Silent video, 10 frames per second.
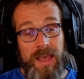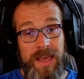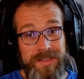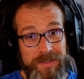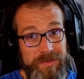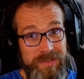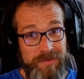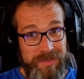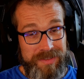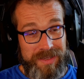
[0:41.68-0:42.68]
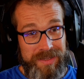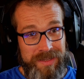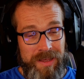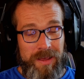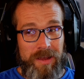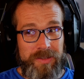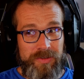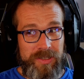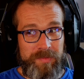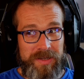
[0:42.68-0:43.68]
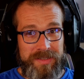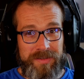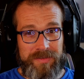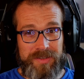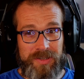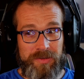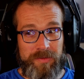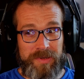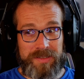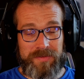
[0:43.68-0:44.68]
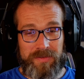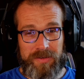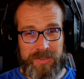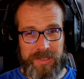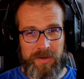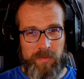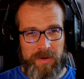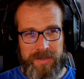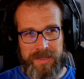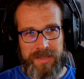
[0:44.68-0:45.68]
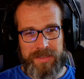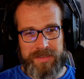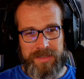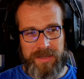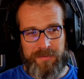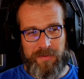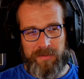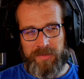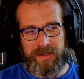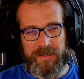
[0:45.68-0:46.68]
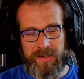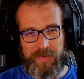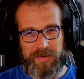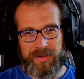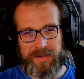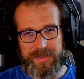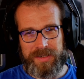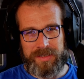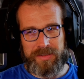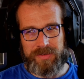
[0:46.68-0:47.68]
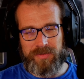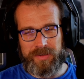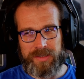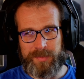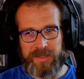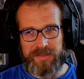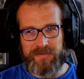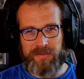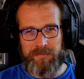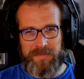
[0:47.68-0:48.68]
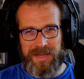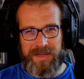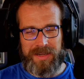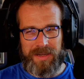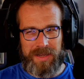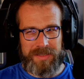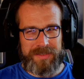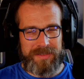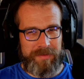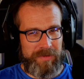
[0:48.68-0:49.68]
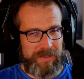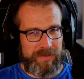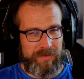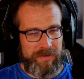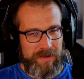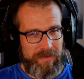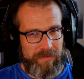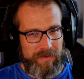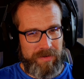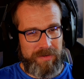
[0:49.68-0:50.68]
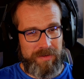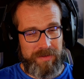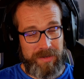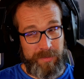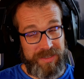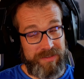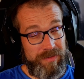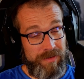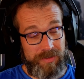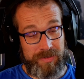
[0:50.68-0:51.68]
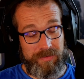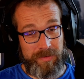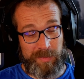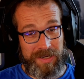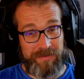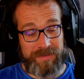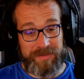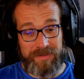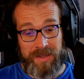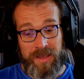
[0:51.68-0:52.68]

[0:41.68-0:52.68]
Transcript: And so in doing that, I usually base it on two bits of logic. One is if I'm looking at a product and it strikes me as familiar and similar to another one, then it makes a logical comparison.